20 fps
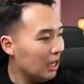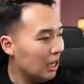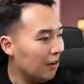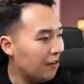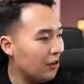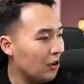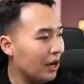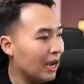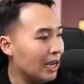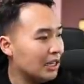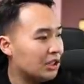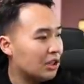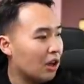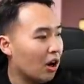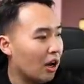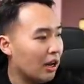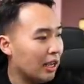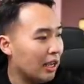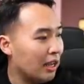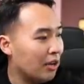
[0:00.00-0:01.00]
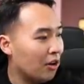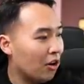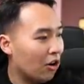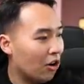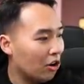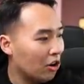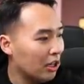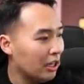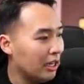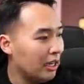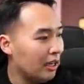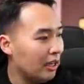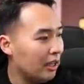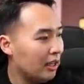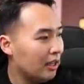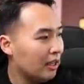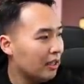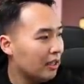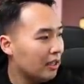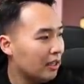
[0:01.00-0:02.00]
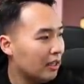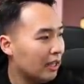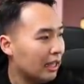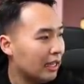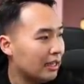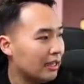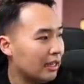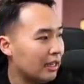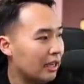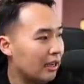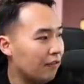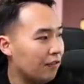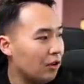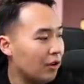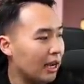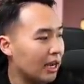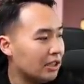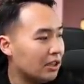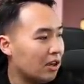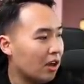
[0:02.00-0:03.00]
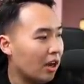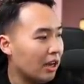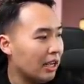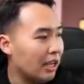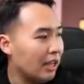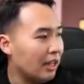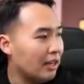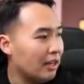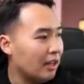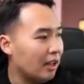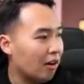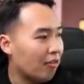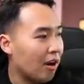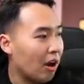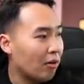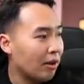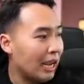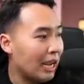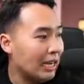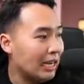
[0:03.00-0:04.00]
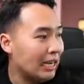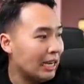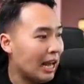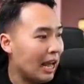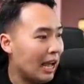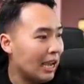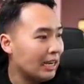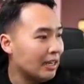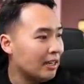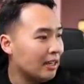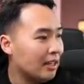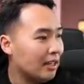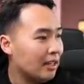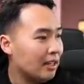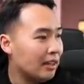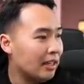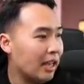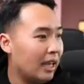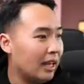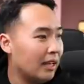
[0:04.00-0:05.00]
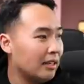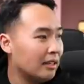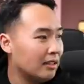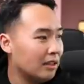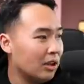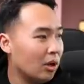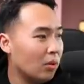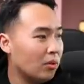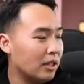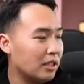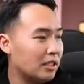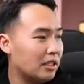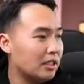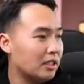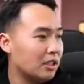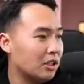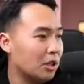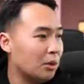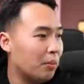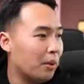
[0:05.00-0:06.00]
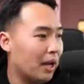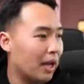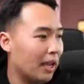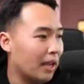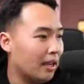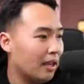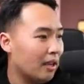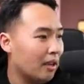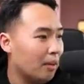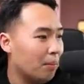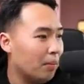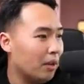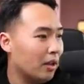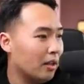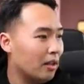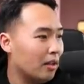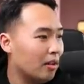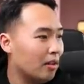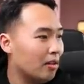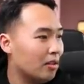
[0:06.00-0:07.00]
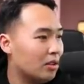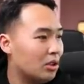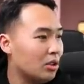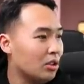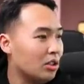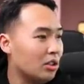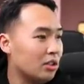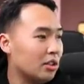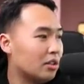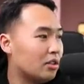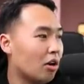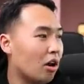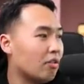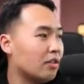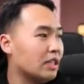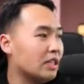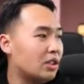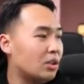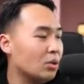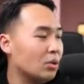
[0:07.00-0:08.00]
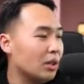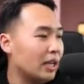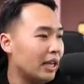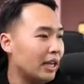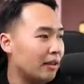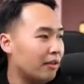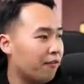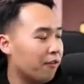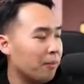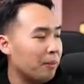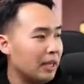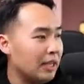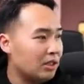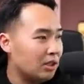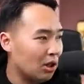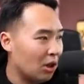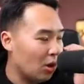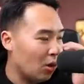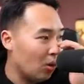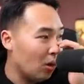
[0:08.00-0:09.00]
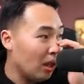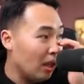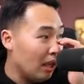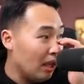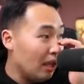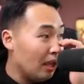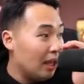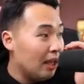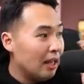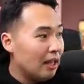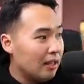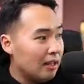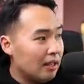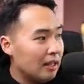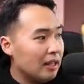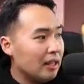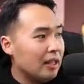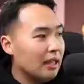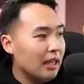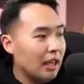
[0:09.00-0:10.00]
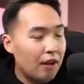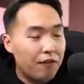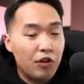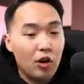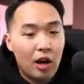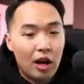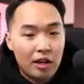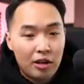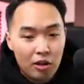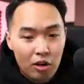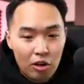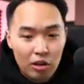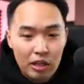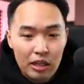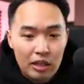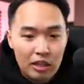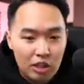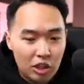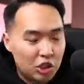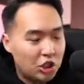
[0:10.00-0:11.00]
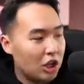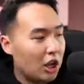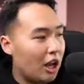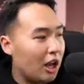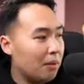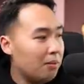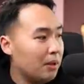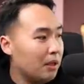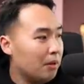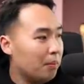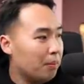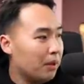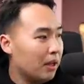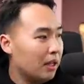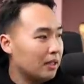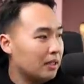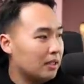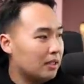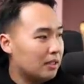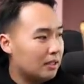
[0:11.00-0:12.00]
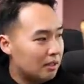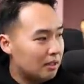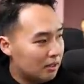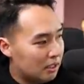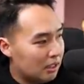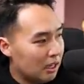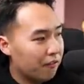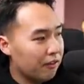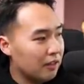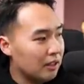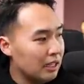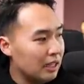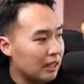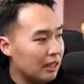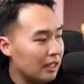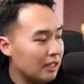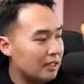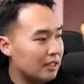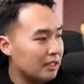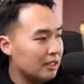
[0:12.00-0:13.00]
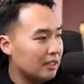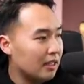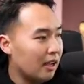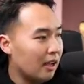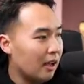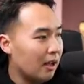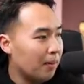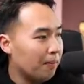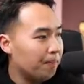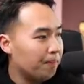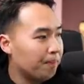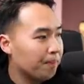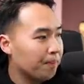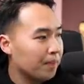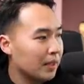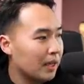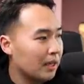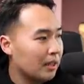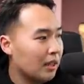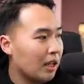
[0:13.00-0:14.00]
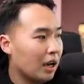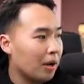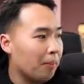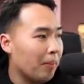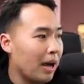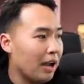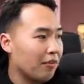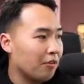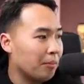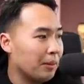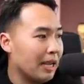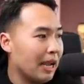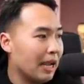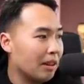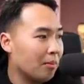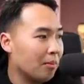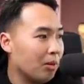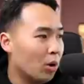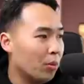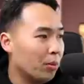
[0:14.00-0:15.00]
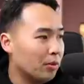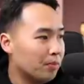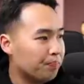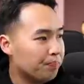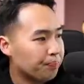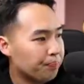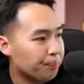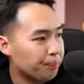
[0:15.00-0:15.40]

if you guys got in early like if you guys got in around 89 then you know this is a good buy but it's already too late for me so if you got in early good job but definitely this is um not a buy for me at the moment